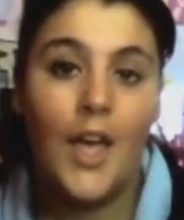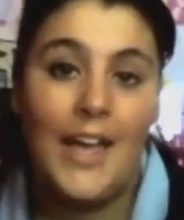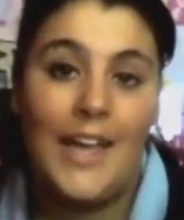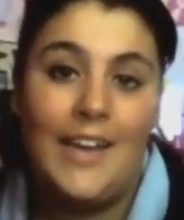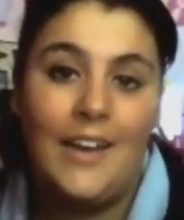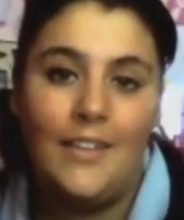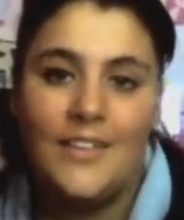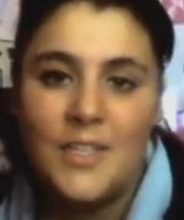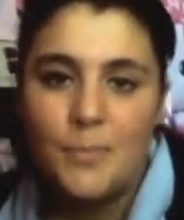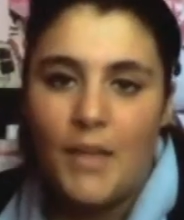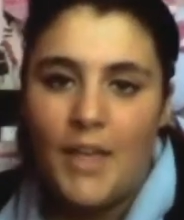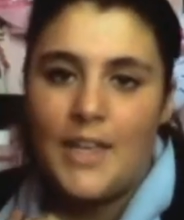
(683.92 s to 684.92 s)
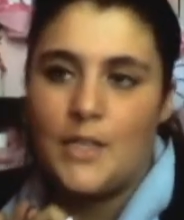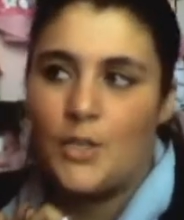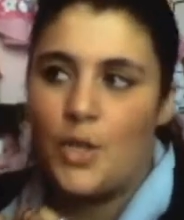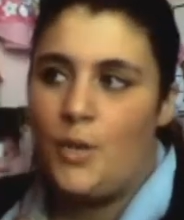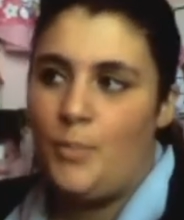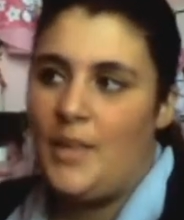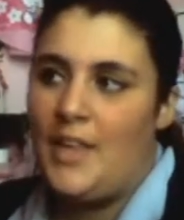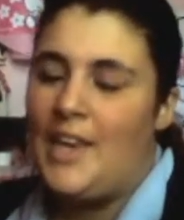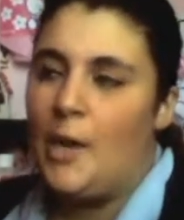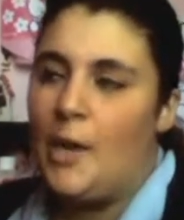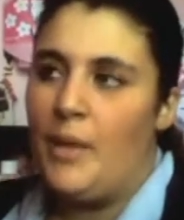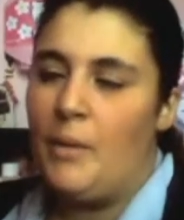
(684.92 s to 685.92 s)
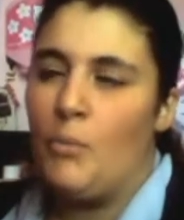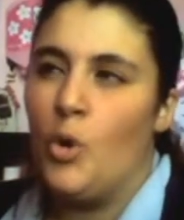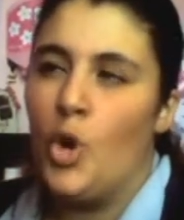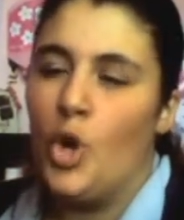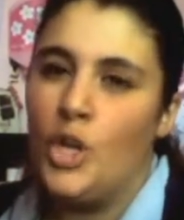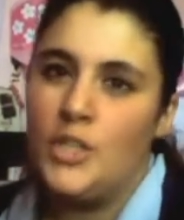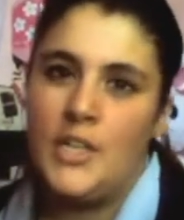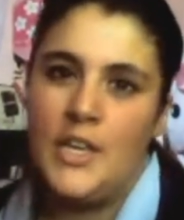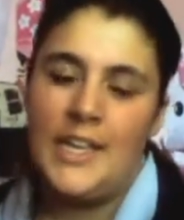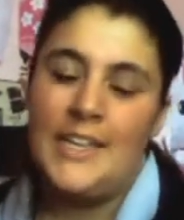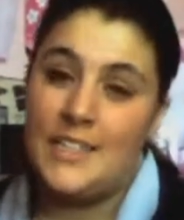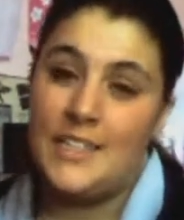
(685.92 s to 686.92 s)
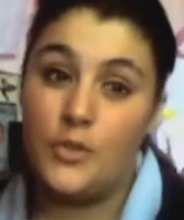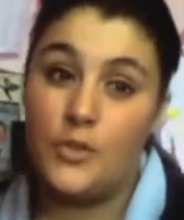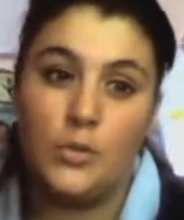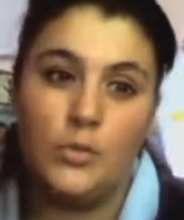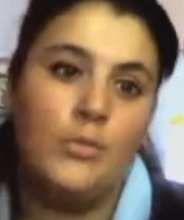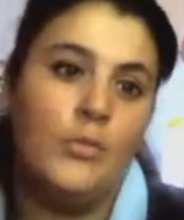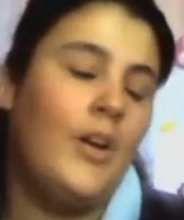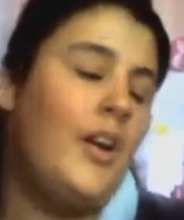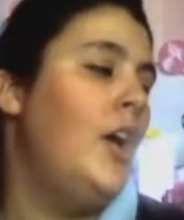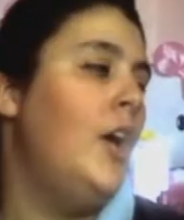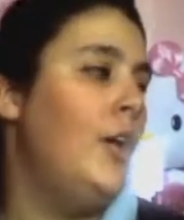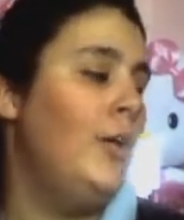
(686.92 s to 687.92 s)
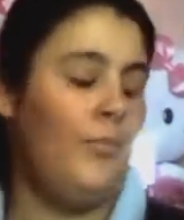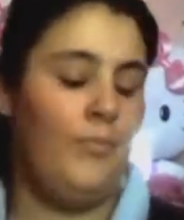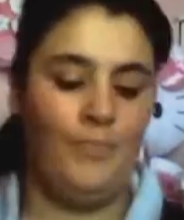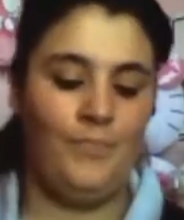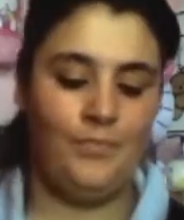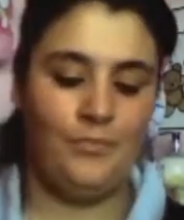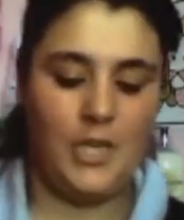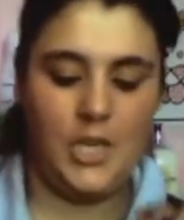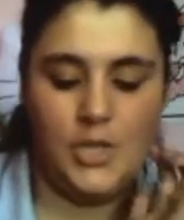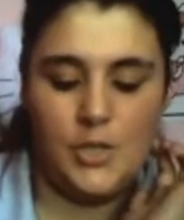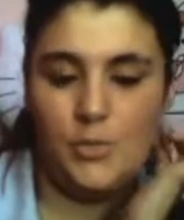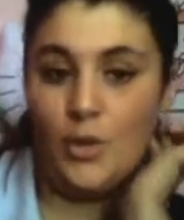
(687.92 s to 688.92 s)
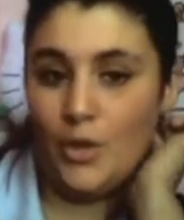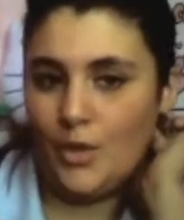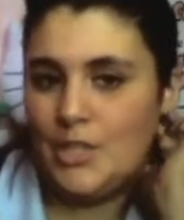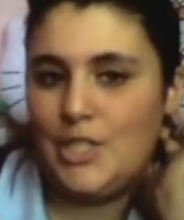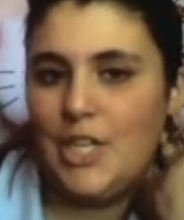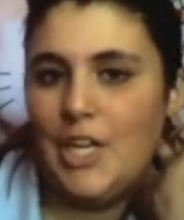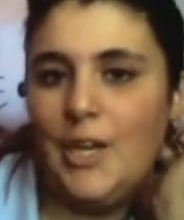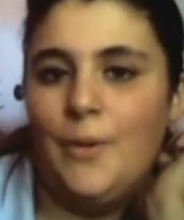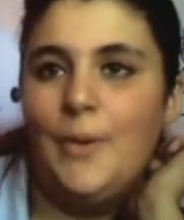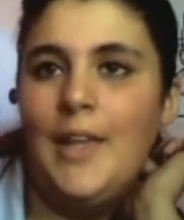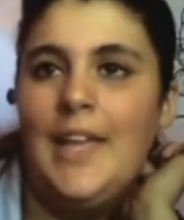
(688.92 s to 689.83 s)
Okay, now this bit is going to be a little bit more difficult um, because what I'm going to do